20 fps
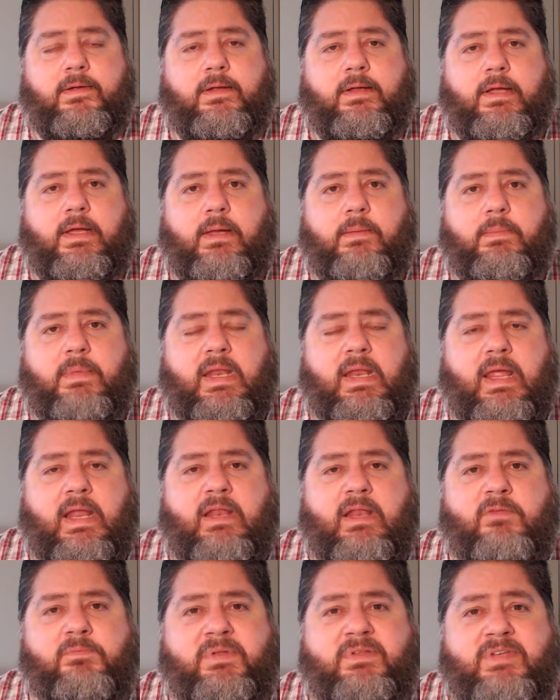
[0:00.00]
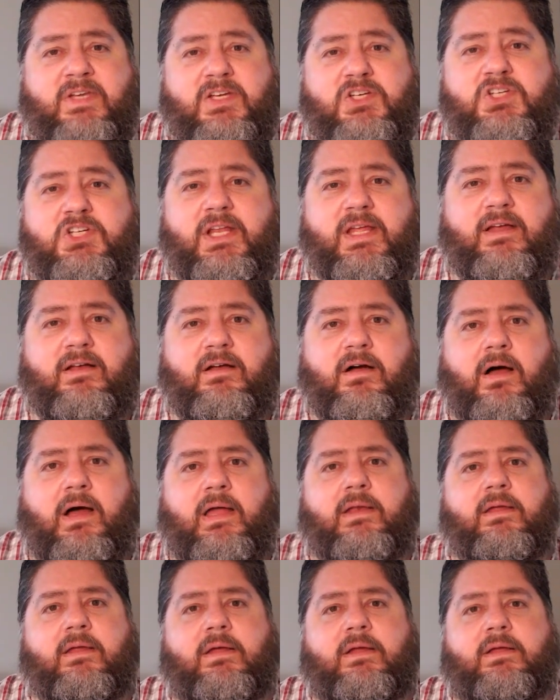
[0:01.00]
Um, and, and he's petitioning
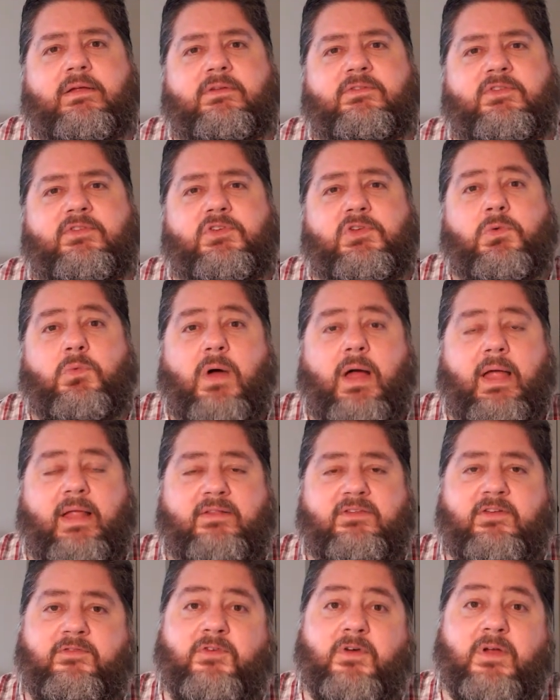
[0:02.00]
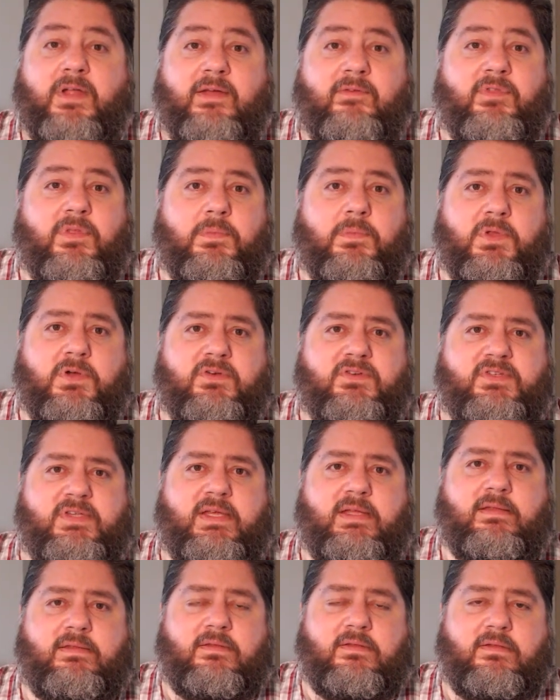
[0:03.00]
God to do what? To forgive them their
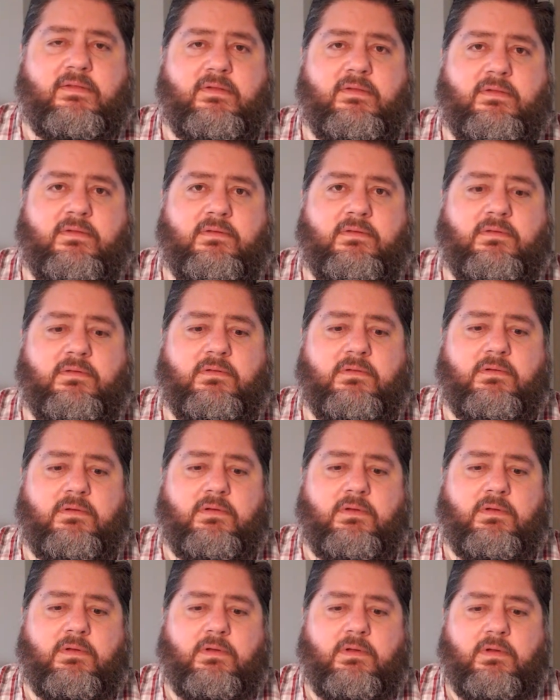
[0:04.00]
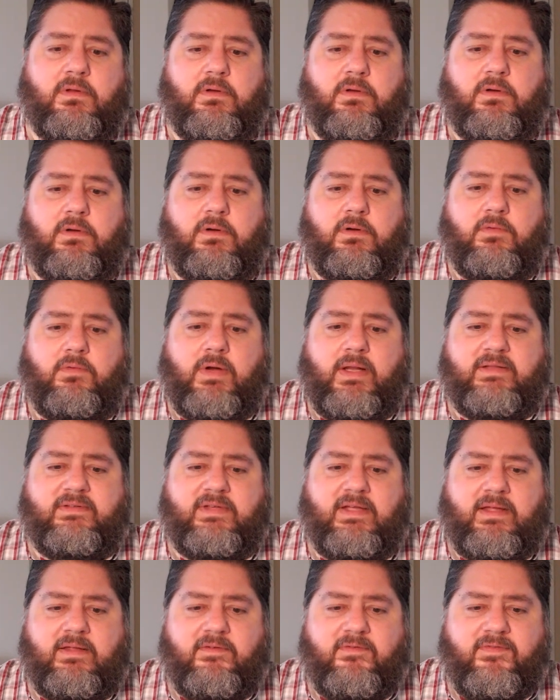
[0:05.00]
sins, right? To
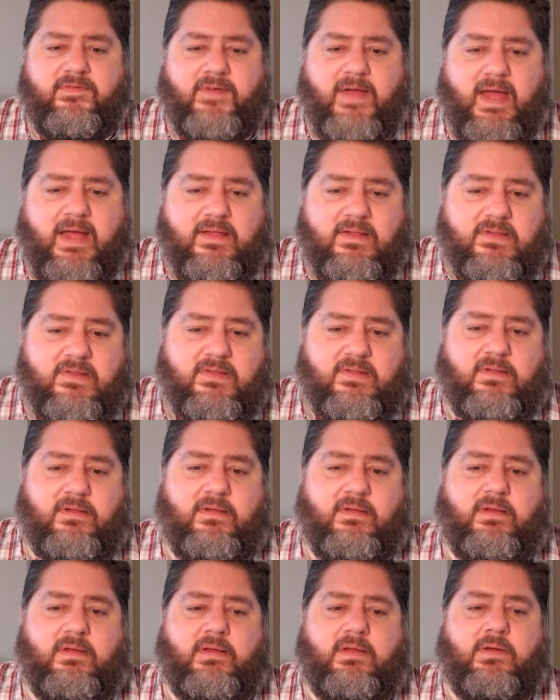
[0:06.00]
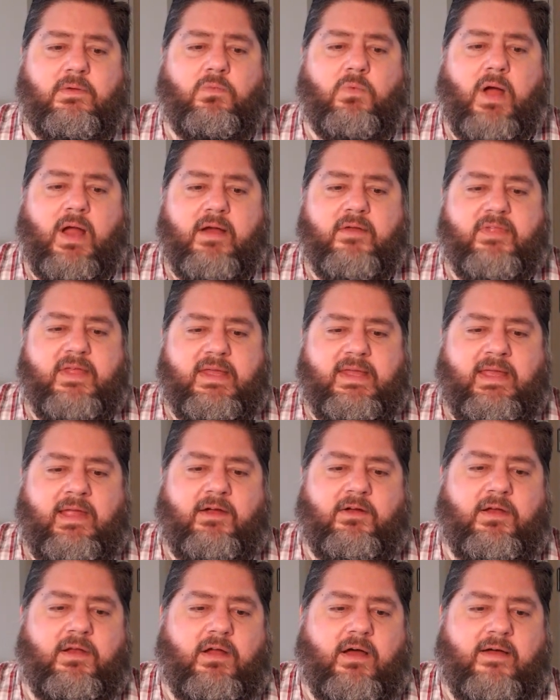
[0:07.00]
confess. Why are they
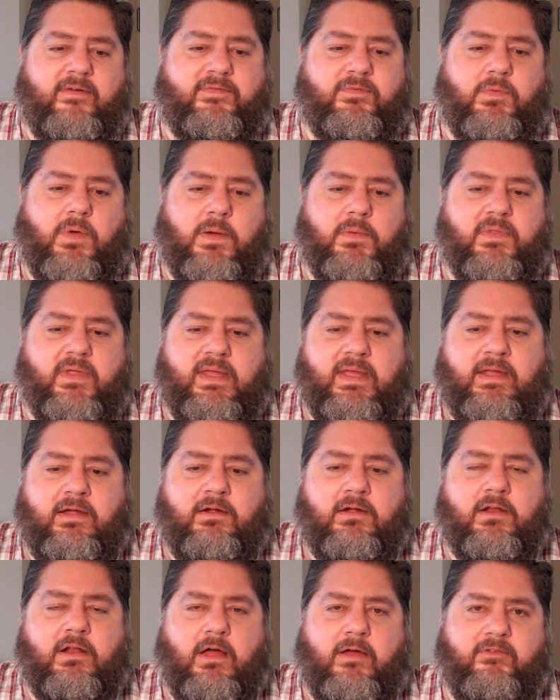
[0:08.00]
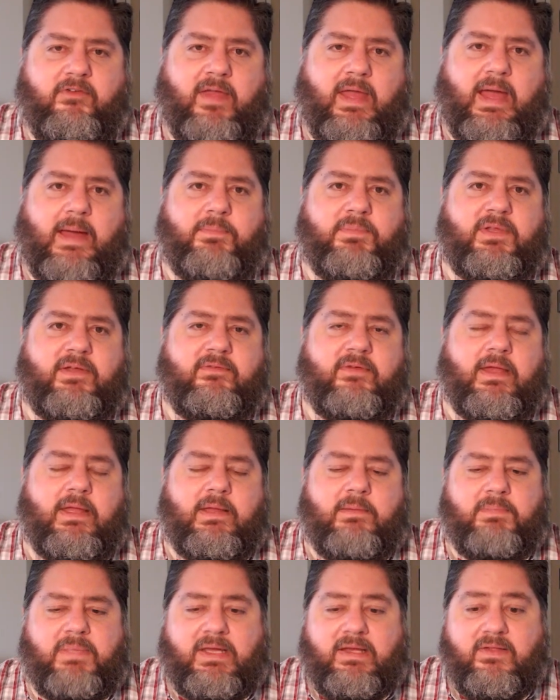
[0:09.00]
carried off? Why were they carried off captive?
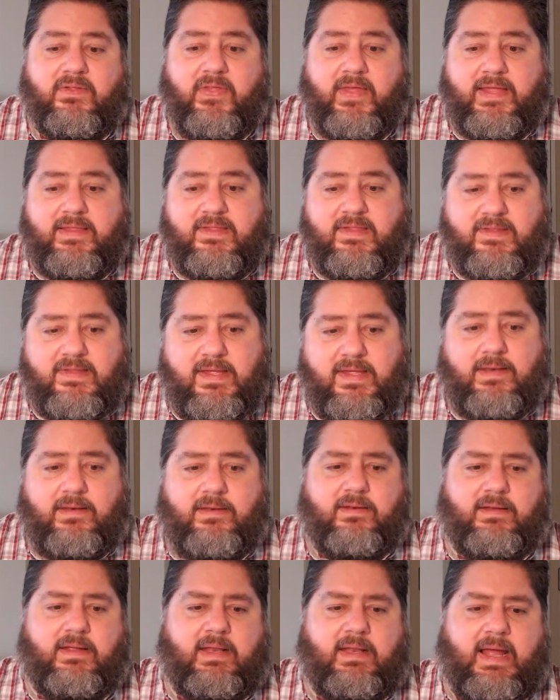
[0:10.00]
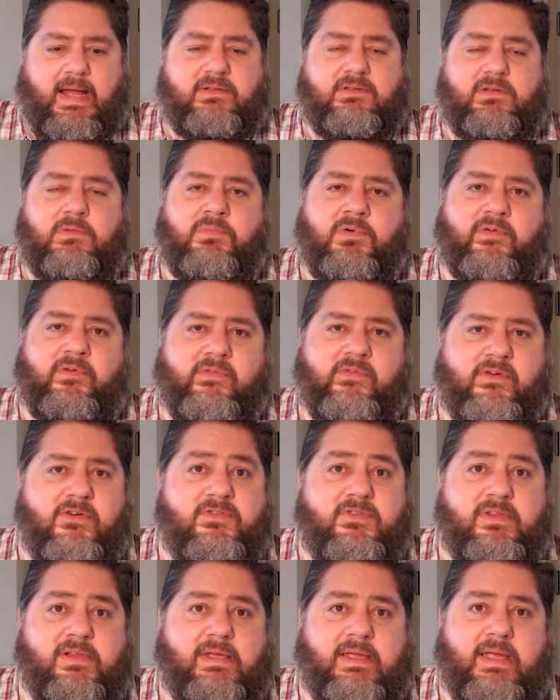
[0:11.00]
Because they'd sinned and acted
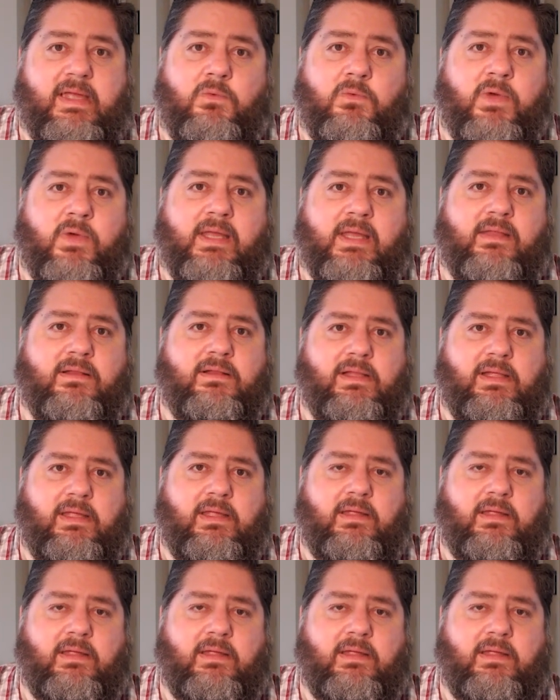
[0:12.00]
perversely and wickedly.